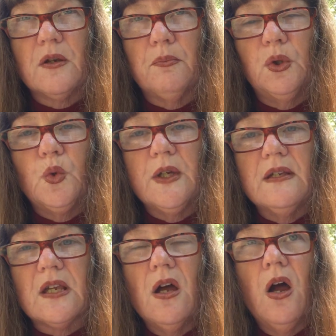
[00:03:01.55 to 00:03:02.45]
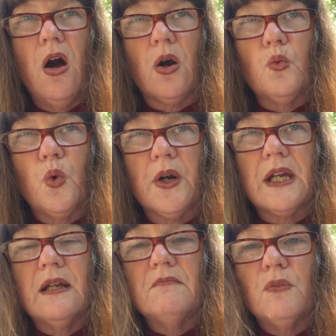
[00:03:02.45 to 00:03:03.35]
and employees are
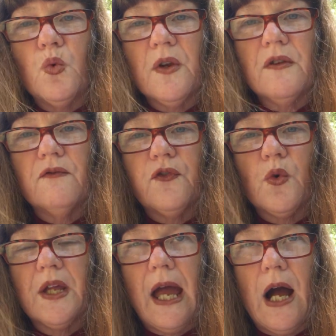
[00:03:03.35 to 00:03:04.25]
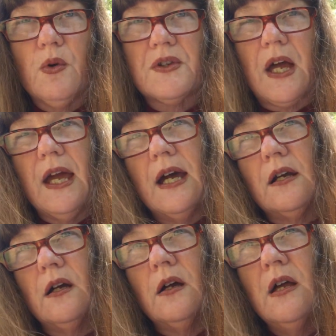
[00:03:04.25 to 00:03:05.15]
working more than 40 hours. I had
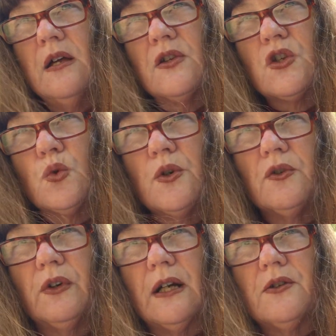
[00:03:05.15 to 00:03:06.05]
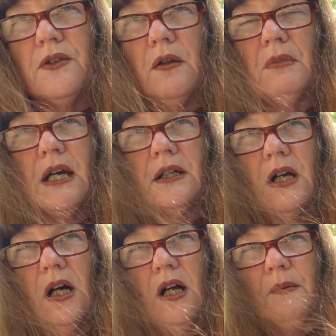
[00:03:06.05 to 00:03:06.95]
a store director that made a
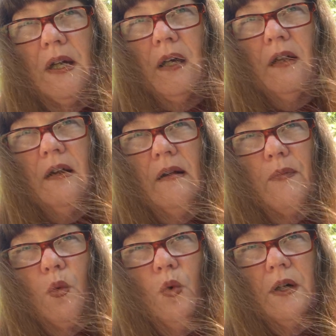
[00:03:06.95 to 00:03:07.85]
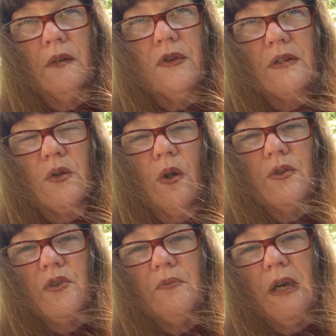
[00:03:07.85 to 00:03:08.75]
comment. One of his
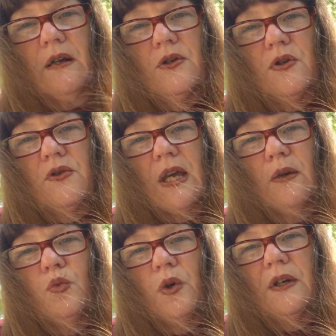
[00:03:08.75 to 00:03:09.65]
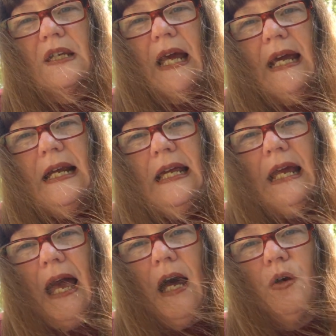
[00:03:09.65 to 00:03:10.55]
grocery managers had worked
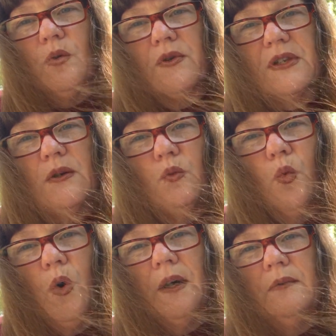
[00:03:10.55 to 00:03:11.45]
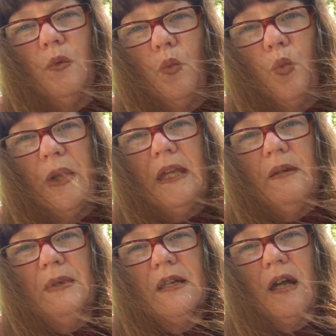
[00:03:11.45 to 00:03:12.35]
80 hours in one week
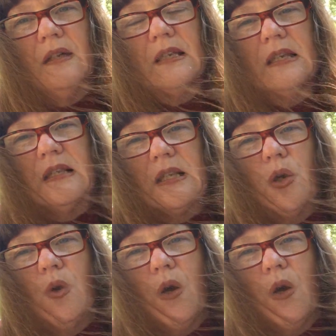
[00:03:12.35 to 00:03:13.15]
week because he's so